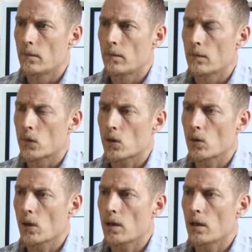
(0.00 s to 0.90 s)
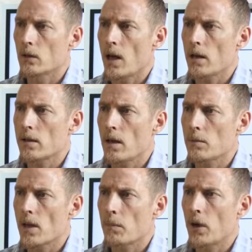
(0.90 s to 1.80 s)
So a lot, of times
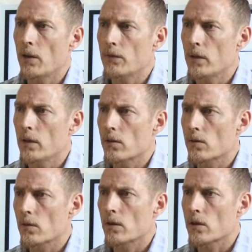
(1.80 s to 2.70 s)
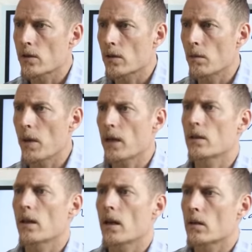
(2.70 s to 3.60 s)
that puffiness, I'll just come back to
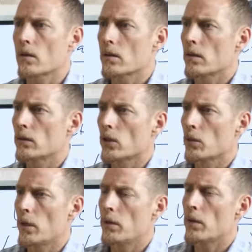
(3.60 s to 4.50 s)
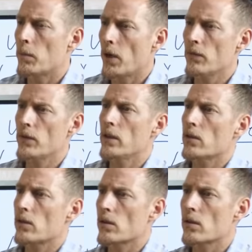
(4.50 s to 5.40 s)
that a little bit. That
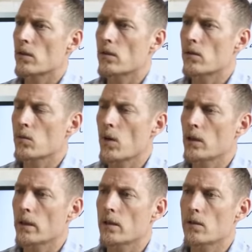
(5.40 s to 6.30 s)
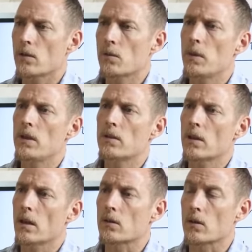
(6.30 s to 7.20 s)
puffiness, this swelling, this is
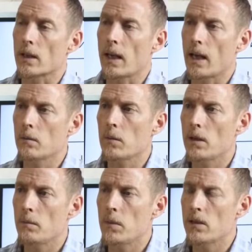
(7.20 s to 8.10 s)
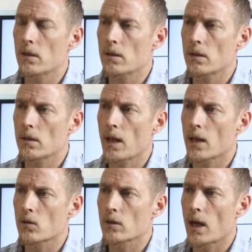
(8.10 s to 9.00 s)
B6 or it can be. B6 is a
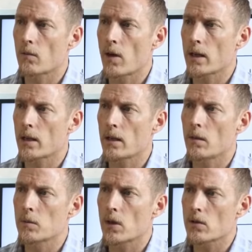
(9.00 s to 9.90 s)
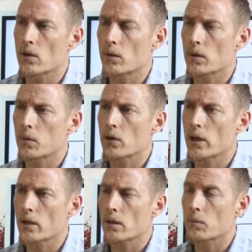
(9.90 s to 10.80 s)
natural diuretic. It helps also in the
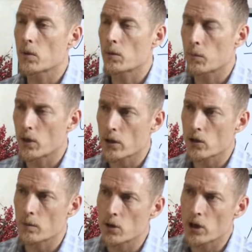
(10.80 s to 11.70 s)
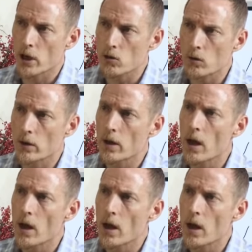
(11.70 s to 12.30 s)
project, production of progesterone.